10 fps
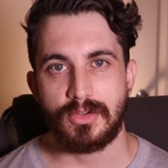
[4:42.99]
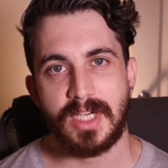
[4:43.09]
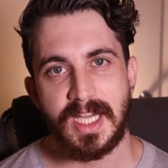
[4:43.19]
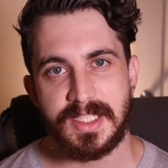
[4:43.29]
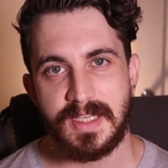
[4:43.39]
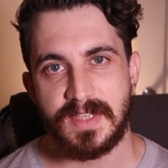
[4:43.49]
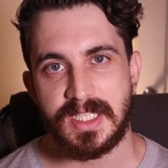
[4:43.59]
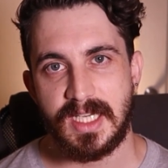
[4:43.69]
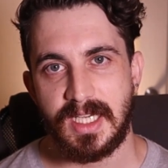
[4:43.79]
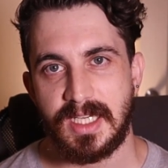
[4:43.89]

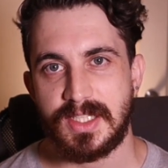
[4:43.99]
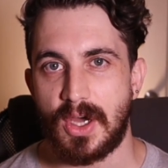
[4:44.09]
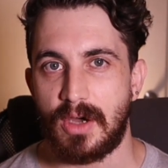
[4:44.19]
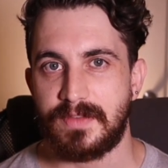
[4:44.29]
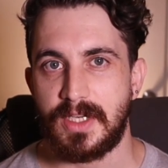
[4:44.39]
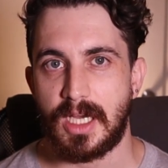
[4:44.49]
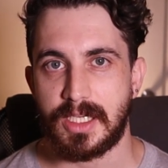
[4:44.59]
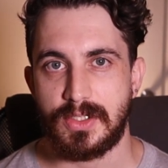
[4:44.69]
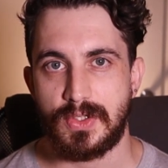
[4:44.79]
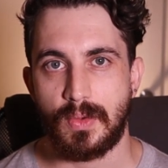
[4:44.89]
Creativity is often
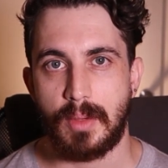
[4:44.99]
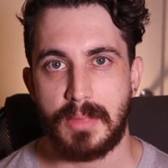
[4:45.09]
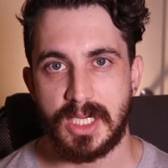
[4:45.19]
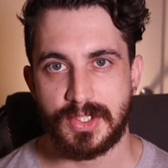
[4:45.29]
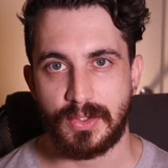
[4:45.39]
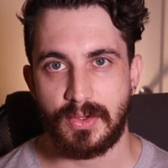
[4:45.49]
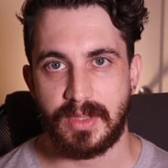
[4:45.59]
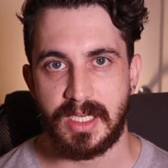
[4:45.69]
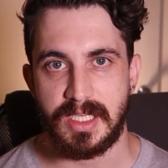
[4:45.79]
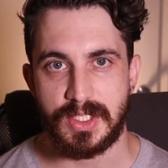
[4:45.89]
likened to a muscle
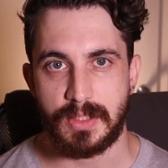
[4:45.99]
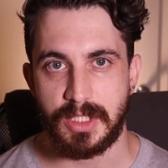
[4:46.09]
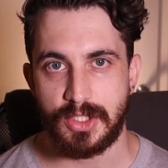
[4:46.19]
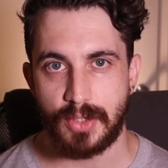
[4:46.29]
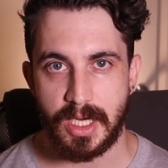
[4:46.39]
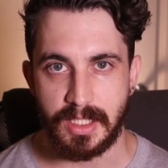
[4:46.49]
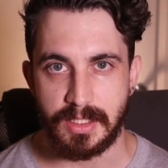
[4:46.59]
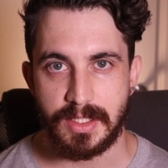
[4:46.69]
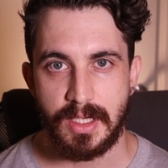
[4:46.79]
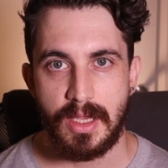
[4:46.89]
that needs to be
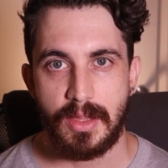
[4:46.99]
trained.